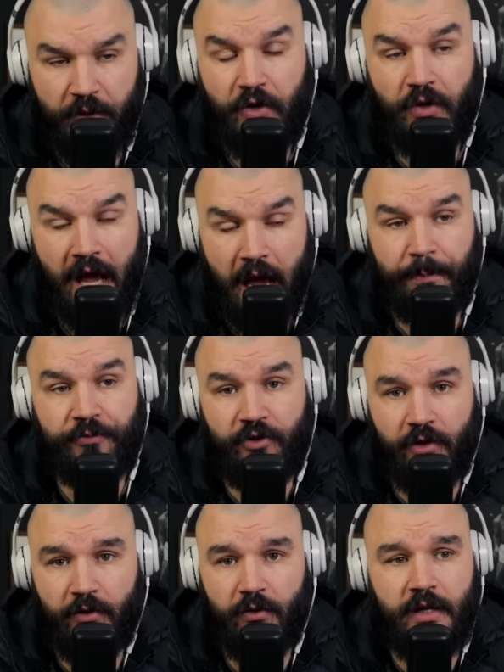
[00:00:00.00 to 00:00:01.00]
We got
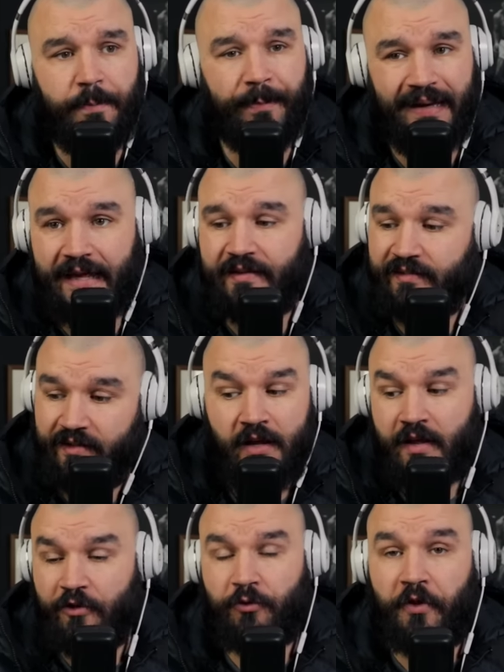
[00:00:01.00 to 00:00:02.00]
absolutely blitzed.
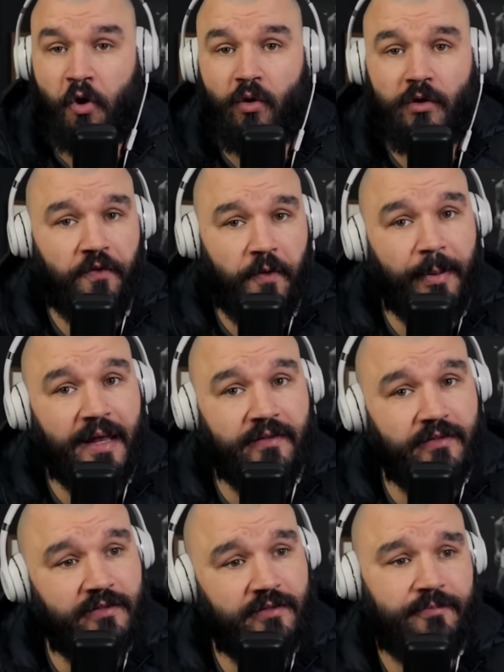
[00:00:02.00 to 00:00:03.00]
That's what they call it, the blitz.